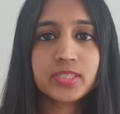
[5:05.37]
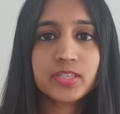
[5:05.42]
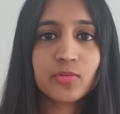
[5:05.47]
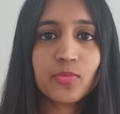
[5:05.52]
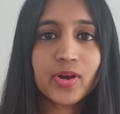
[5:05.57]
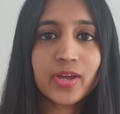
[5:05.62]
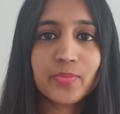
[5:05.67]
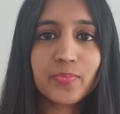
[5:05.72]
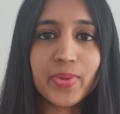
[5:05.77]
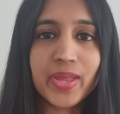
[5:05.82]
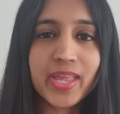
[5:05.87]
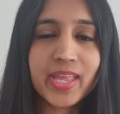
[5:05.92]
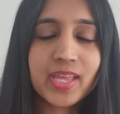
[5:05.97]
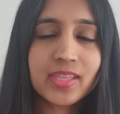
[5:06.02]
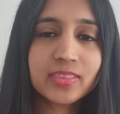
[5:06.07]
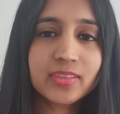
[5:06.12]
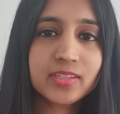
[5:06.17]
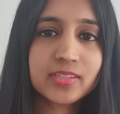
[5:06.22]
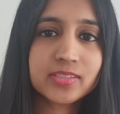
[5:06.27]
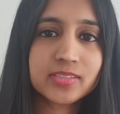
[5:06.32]
is the one
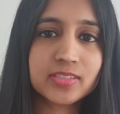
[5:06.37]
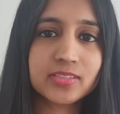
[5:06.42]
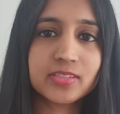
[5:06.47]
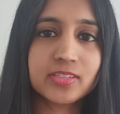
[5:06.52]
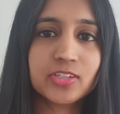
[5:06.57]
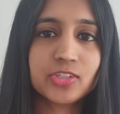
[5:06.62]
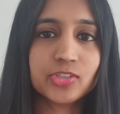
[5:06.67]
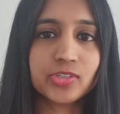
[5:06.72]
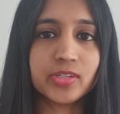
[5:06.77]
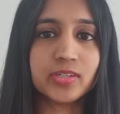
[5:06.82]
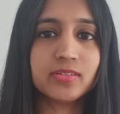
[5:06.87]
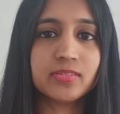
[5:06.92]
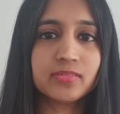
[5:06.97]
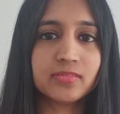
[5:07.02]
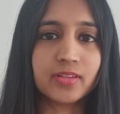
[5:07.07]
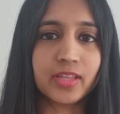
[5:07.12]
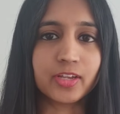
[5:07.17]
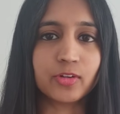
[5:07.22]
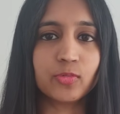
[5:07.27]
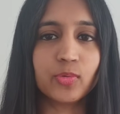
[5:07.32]
making this
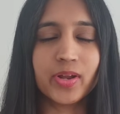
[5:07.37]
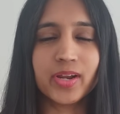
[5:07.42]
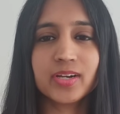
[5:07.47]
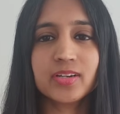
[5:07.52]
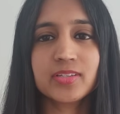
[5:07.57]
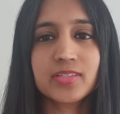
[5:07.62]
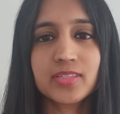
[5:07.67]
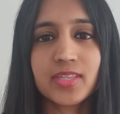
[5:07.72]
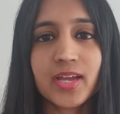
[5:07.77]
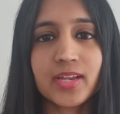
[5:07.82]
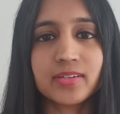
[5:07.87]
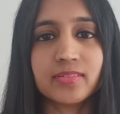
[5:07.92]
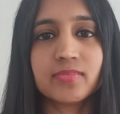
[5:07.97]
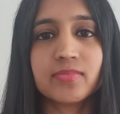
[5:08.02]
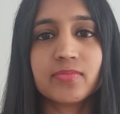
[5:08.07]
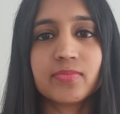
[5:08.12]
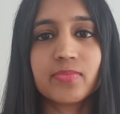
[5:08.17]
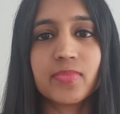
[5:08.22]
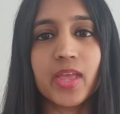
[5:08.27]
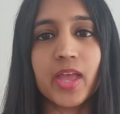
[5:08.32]
decision? Like, where is that
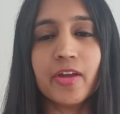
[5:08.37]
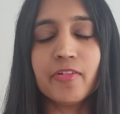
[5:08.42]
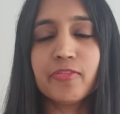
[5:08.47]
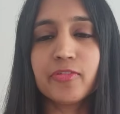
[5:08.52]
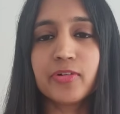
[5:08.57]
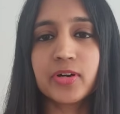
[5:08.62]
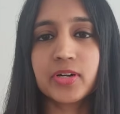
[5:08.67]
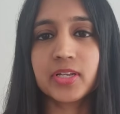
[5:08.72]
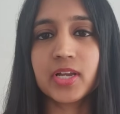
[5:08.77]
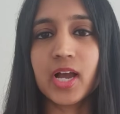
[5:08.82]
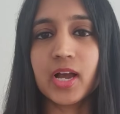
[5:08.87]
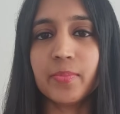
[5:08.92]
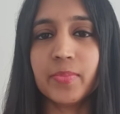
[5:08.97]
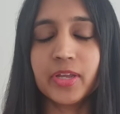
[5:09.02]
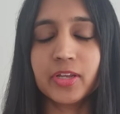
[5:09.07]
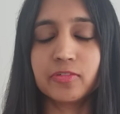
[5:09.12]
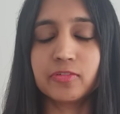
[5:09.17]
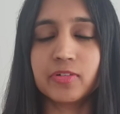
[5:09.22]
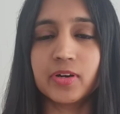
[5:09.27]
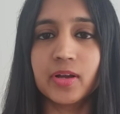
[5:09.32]
effort
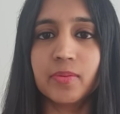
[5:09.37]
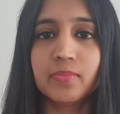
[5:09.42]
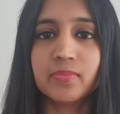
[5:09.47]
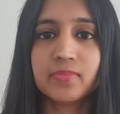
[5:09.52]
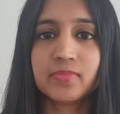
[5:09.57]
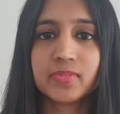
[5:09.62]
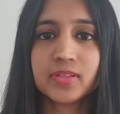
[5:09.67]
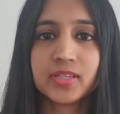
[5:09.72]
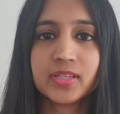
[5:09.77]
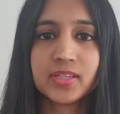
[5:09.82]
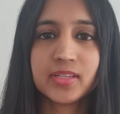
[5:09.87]
coming from?